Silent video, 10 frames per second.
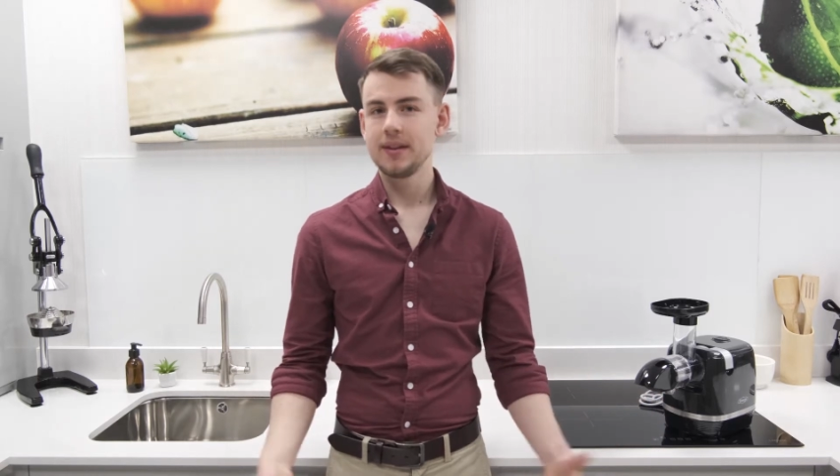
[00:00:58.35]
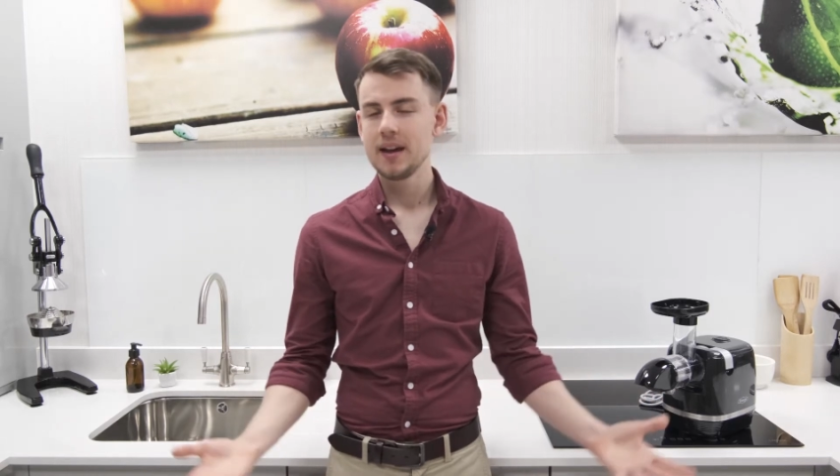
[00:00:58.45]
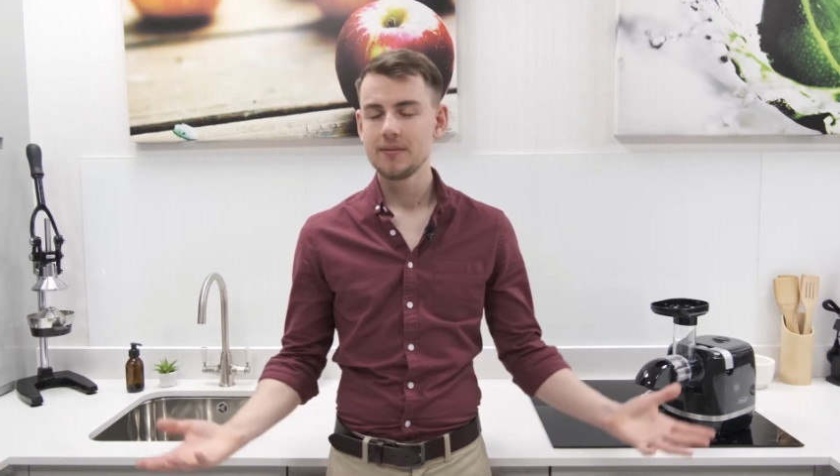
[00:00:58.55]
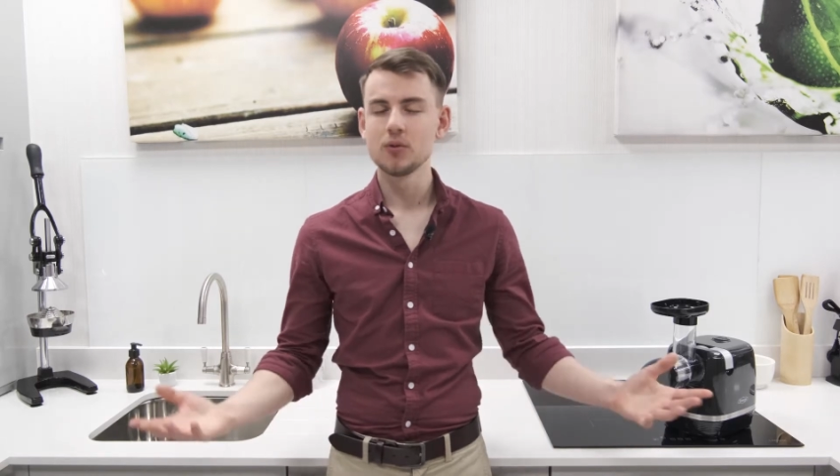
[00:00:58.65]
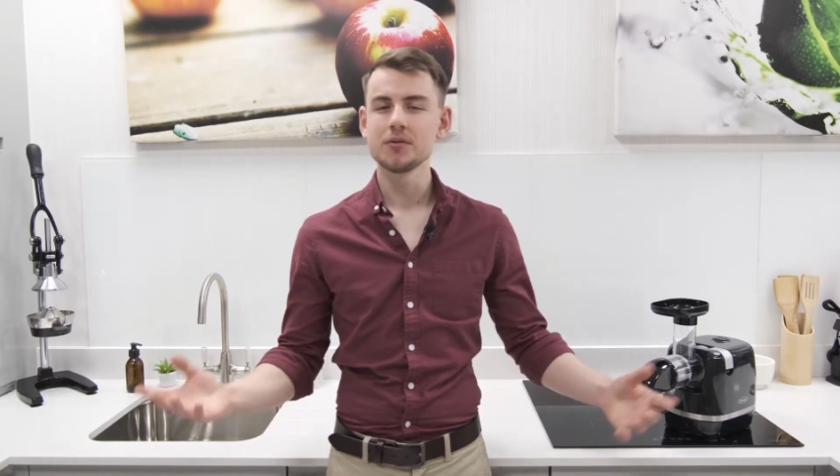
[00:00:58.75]

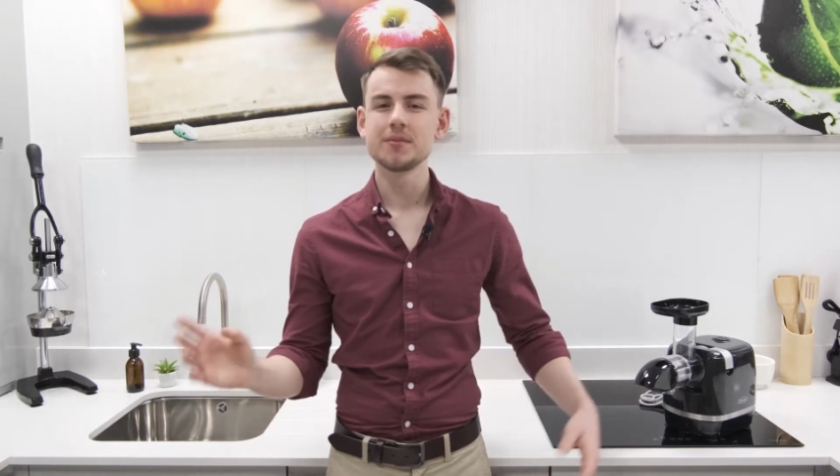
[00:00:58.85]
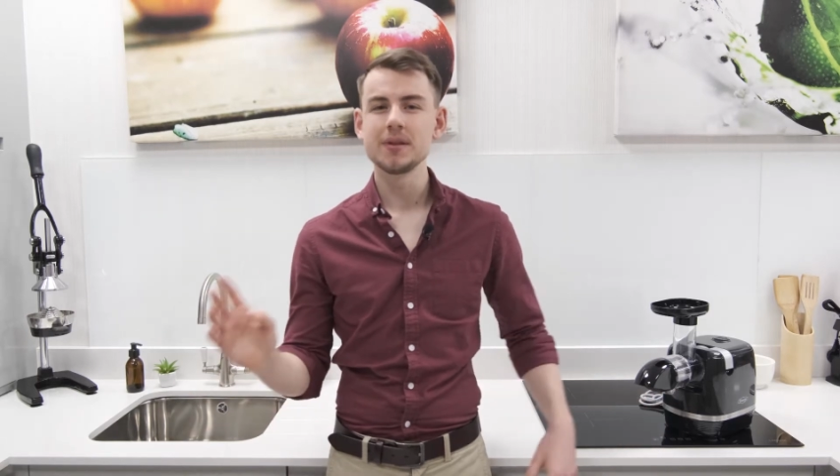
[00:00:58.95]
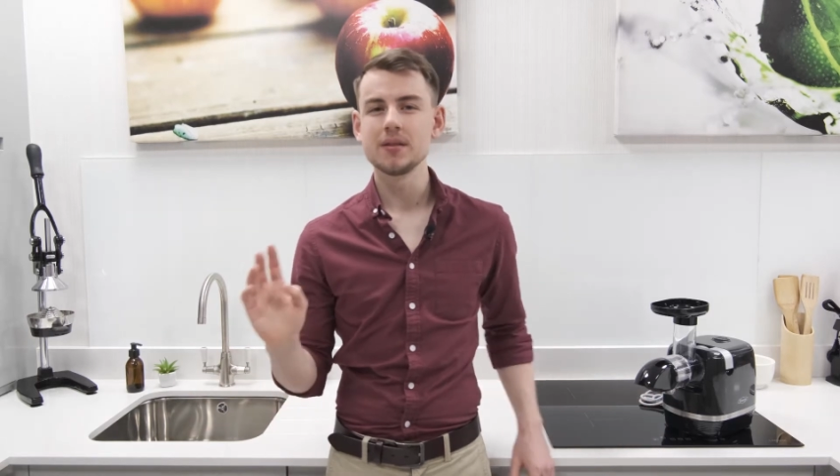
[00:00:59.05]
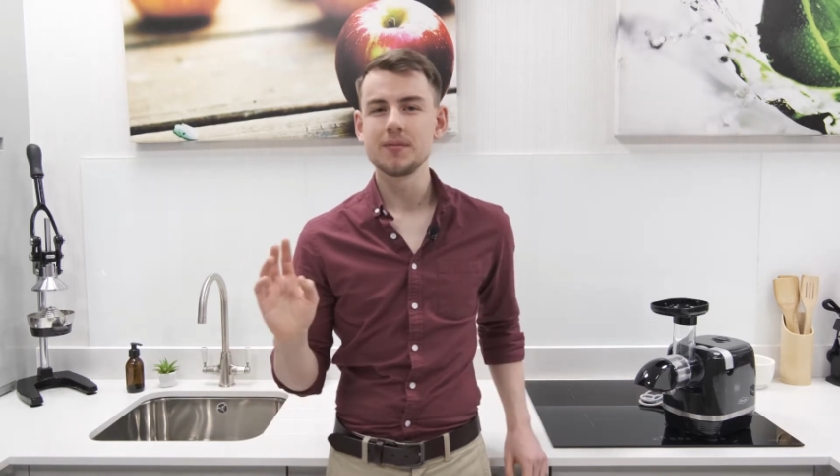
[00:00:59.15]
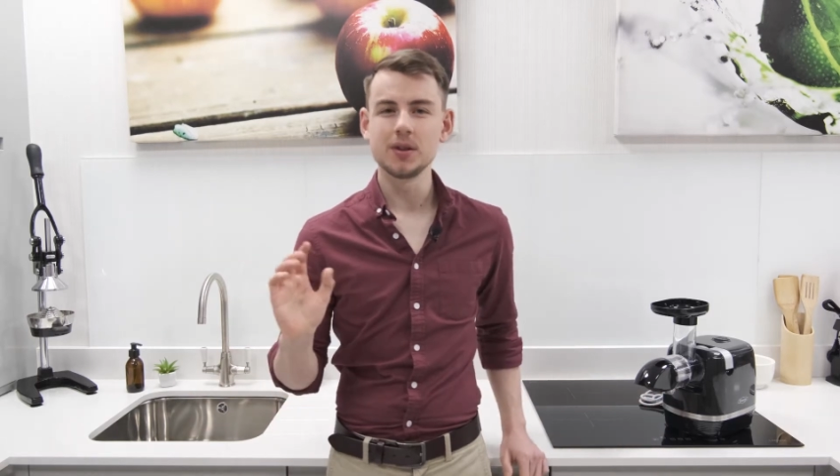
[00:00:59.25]
Therefore, to
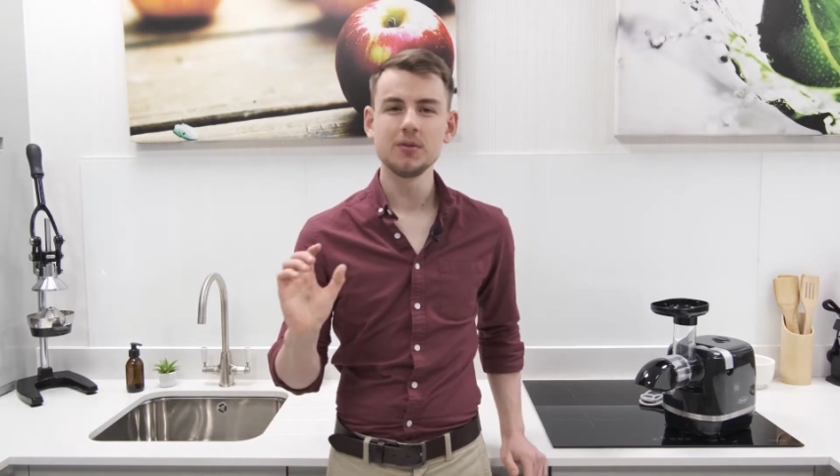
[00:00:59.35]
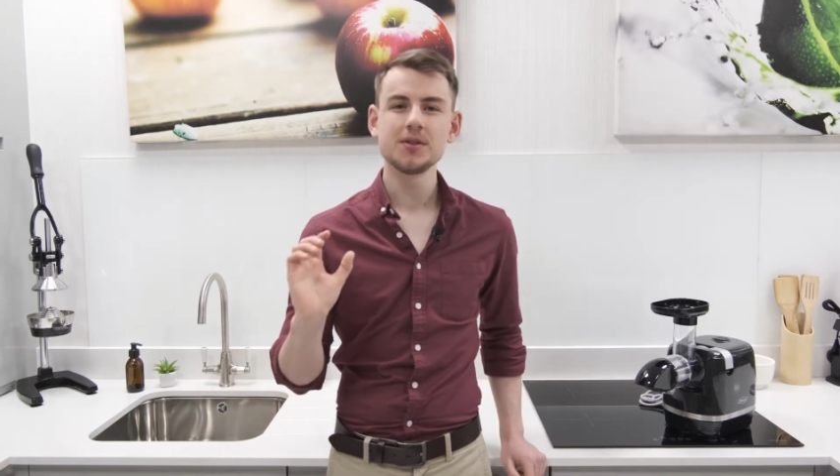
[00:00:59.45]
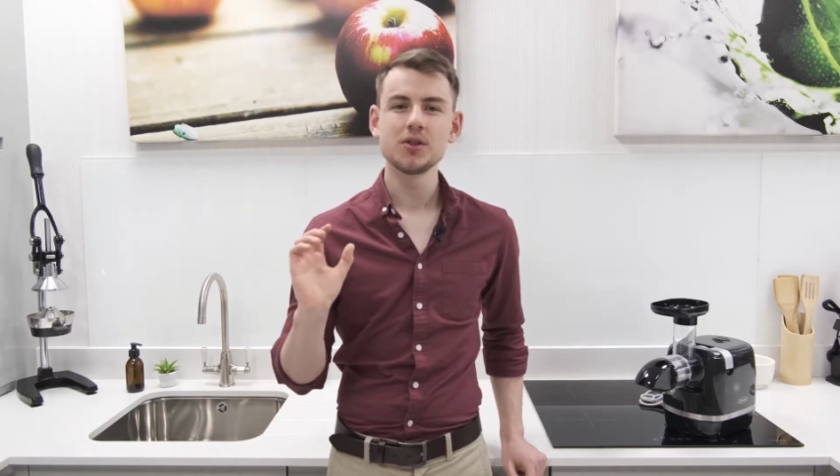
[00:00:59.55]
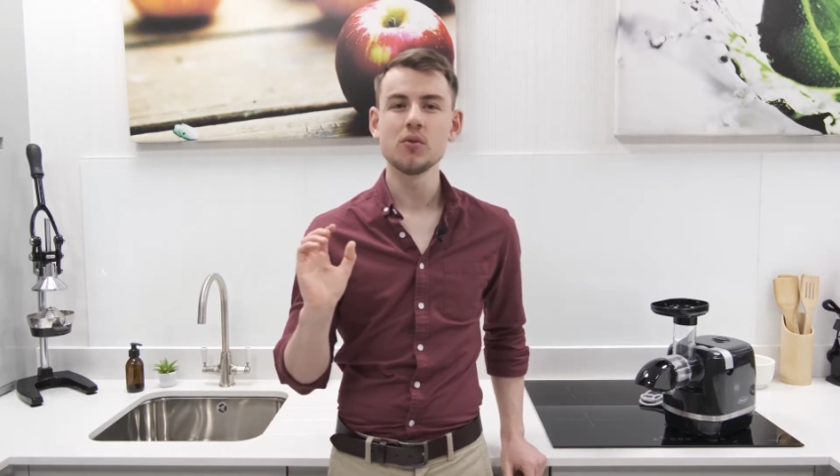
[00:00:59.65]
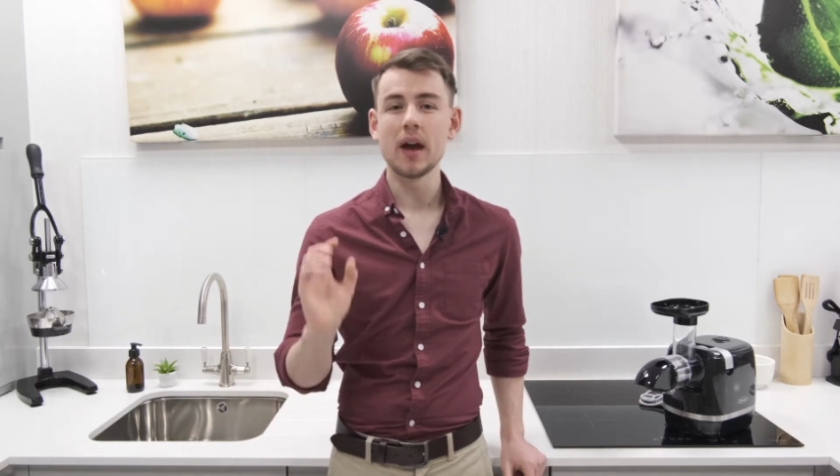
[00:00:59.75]
be of
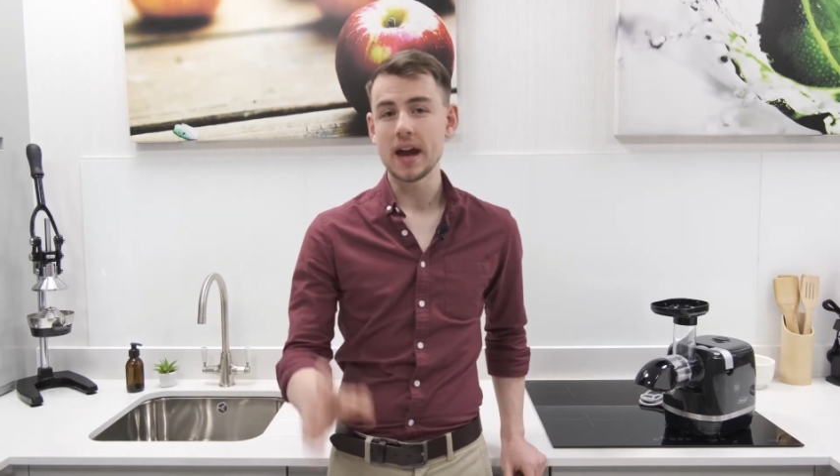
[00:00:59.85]
use to